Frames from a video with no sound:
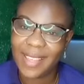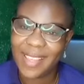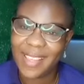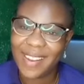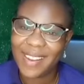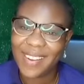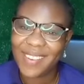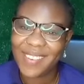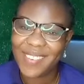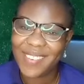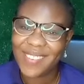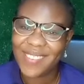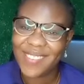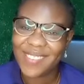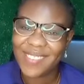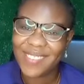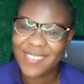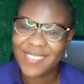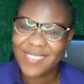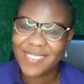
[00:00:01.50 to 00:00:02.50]

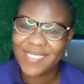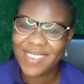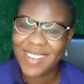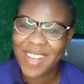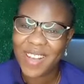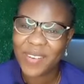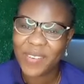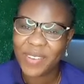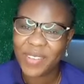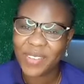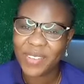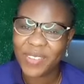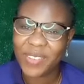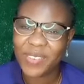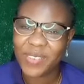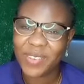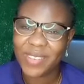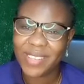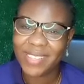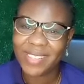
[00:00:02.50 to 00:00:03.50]
Hello, how are you
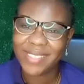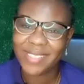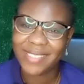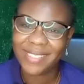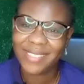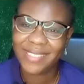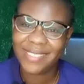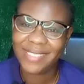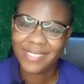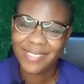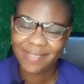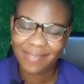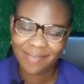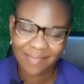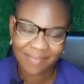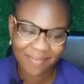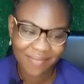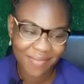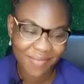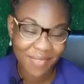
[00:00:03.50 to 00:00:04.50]
doing?
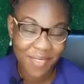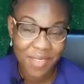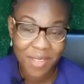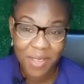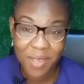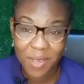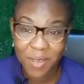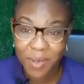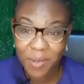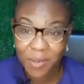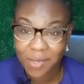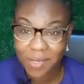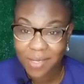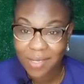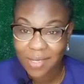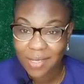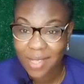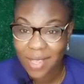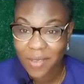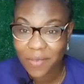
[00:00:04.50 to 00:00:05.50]
Good to
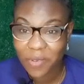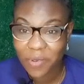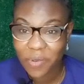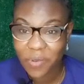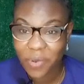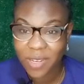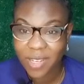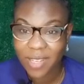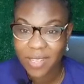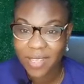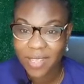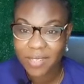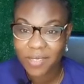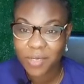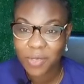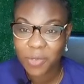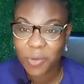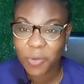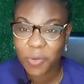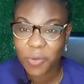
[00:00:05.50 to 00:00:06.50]
see everyone again.
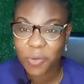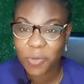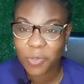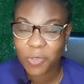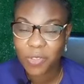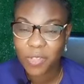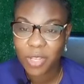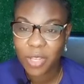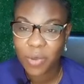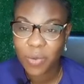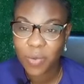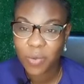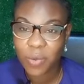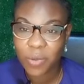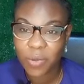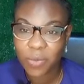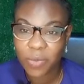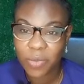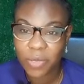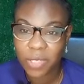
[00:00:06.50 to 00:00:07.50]
So today
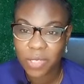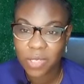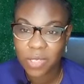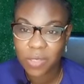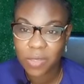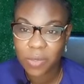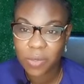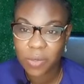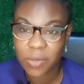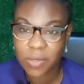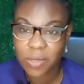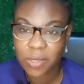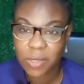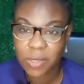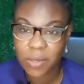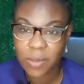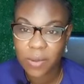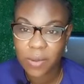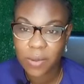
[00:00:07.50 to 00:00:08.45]
we'll be discussing